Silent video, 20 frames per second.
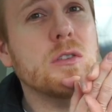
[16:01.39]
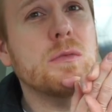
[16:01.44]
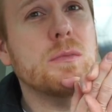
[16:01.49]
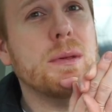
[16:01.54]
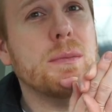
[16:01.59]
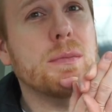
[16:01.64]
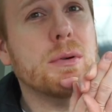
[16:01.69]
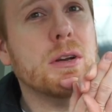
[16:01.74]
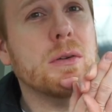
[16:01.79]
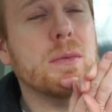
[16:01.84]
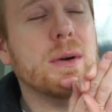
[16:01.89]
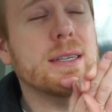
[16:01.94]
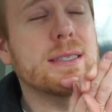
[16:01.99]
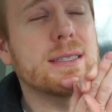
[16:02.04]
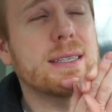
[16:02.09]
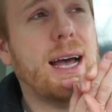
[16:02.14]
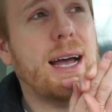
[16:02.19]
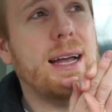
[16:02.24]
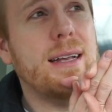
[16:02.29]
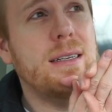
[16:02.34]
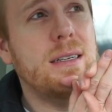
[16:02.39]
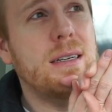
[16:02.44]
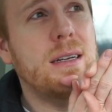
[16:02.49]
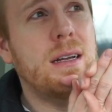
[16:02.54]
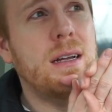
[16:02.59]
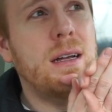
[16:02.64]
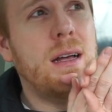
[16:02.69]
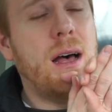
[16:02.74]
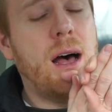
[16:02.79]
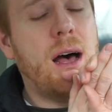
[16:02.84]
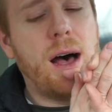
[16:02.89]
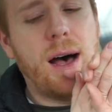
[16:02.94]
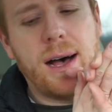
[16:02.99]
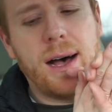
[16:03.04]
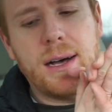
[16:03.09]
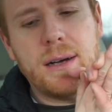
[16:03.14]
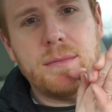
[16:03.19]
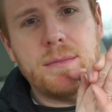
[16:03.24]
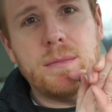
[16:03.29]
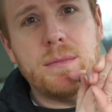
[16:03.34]
you'd be pretty well set.
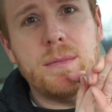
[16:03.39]
Um,